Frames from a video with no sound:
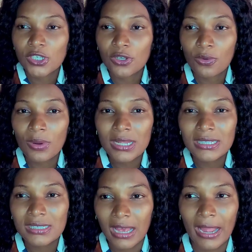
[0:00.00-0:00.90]

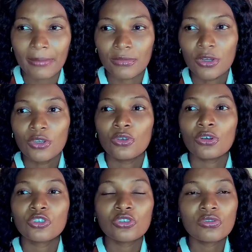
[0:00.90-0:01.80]
screen time.
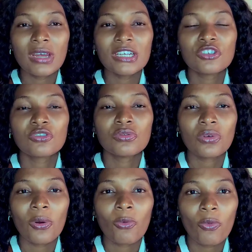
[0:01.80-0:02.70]
Your children should
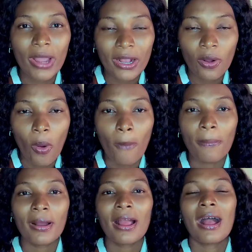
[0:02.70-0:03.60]
not wake up
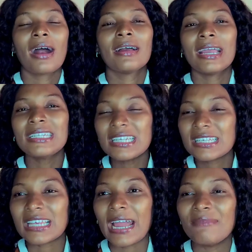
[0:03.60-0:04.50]

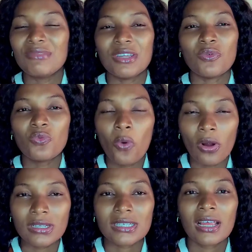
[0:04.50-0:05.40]
anytime they
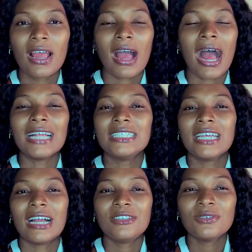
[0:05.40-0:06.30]
want and
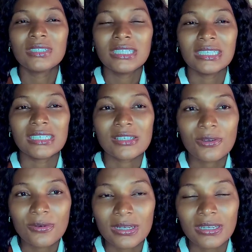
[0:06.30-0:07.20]
they are using the
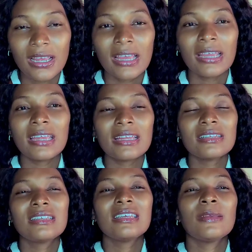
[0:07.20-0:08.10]
screen.
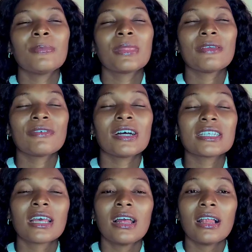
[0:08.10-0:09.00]
In
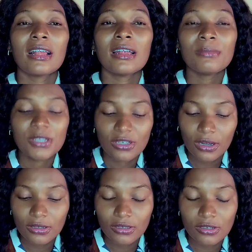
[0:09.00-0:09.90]
fact, let me
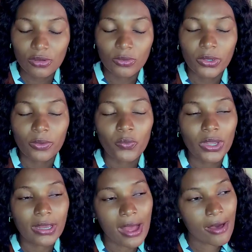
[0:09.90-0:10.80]
tell you the story.
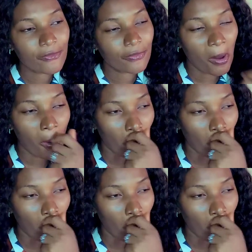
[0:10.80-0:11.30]
We have